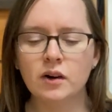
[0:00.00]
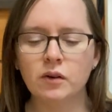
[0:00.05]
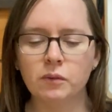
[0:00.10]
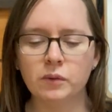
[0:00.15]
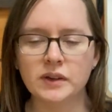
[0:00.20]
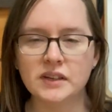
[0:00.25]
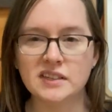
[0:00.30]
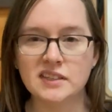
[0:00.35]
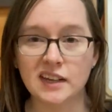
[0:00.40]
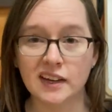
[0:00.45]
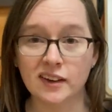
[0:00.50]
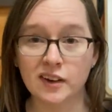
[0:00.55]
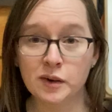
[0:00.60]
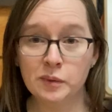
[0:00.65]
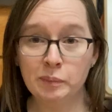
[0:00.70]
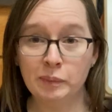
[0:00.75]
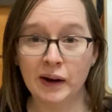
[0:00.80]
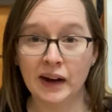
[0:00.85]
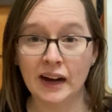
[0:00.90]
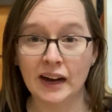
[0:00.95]
we say
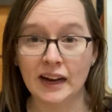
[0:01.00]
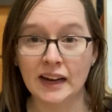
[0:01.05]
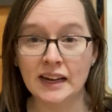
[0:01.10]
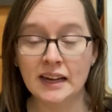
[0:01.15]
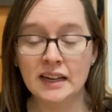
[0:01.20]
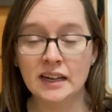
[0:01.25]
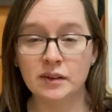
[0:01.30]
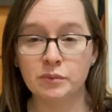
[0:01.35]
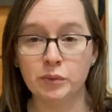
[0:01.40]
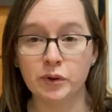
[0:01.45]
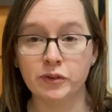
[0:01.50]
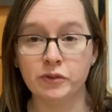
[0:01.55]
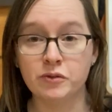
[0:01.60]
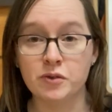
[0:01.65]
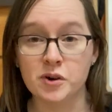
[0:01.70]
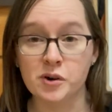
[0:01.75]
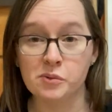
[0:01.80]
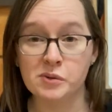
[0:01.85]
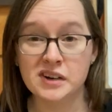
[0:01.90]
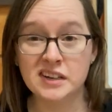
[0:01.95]
goodbye,
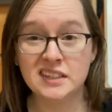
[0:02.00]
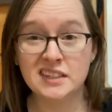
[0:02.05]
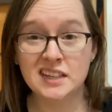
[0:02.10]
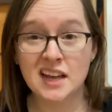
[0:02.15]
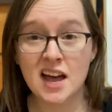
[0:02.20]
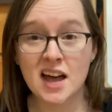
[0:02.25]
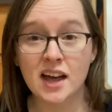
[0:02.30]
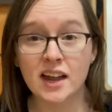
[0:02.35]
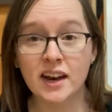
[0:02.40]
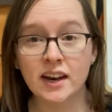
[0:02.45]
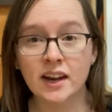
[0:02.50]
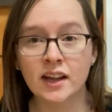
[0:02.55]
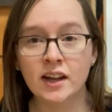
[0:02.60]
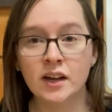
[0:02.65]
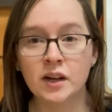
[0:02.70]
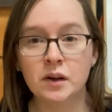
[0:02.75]
before we're done,